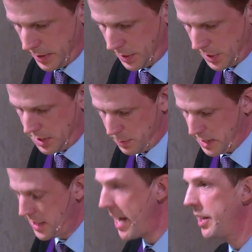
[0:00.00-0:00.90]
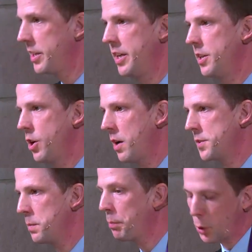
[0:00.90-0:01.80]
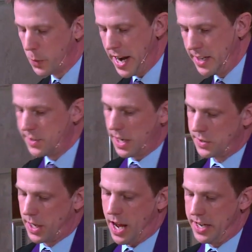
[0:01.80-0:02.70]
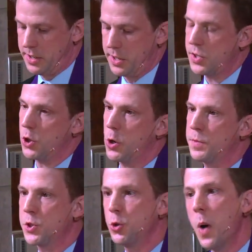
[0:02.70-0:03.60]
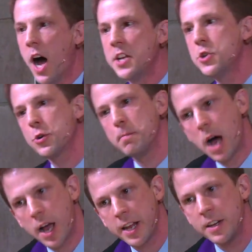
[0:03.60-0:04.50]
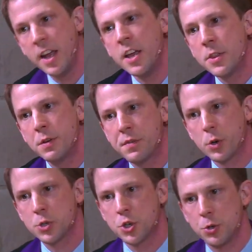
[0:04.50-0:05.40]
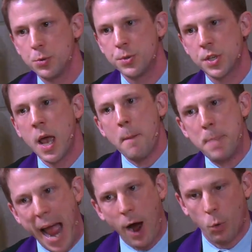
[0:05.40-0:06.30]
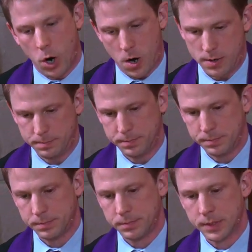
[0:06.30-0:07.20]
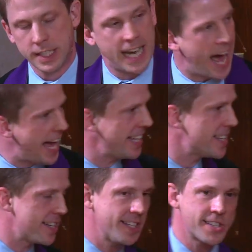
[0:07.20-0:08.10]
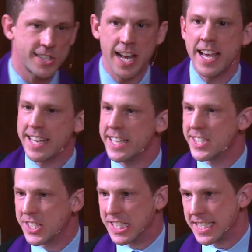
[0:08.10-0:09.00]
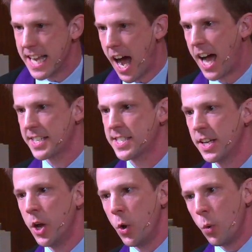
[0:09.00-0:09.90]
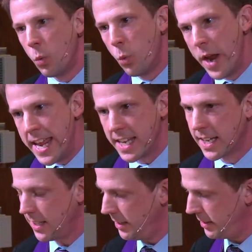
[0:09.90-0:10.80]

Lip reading: The sentimentality that often parades as kindness serves to undermine the virtue's power. Kindness is not weak.